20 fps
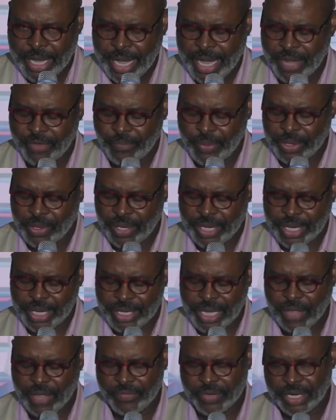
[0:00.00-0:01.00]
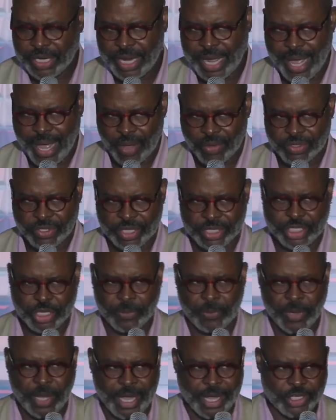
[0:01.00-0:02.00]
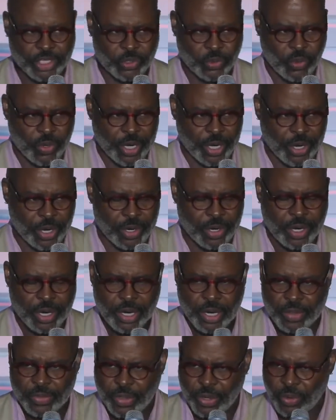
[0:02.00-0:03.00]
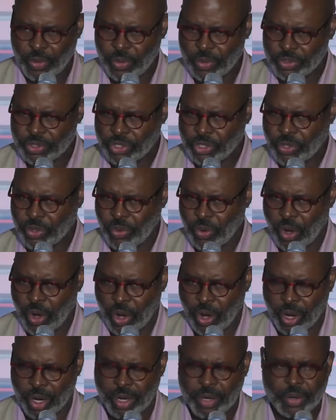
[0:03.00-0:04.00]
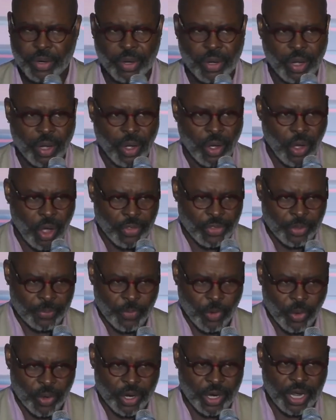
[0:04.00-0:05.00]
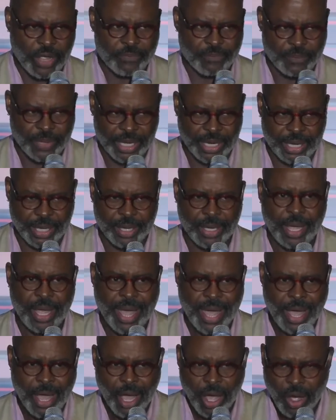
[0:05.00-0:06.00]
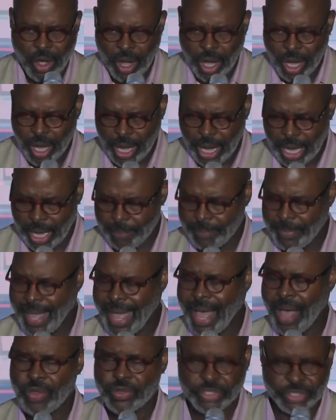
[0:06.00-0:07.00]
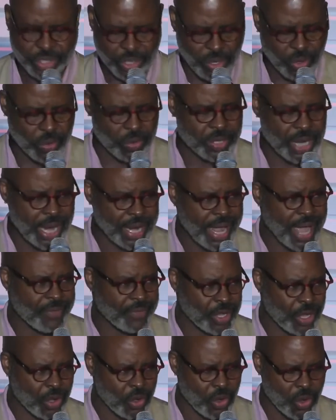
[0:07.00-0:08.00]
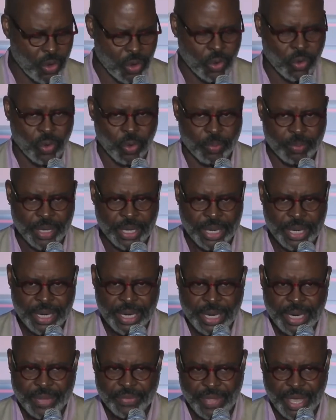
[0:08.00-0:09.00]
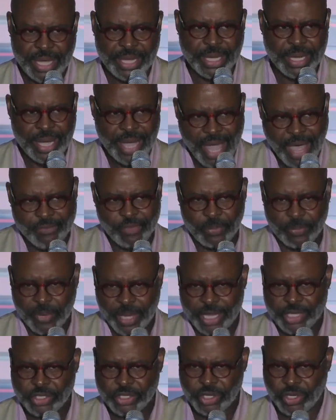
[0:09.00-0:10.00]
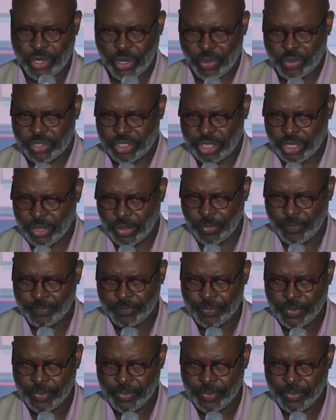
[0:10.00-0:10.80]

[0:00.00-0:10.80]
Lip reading: And if we look at Covenant House, it's a place where those who are on the border of being house or not having a home, they can have a place to go to.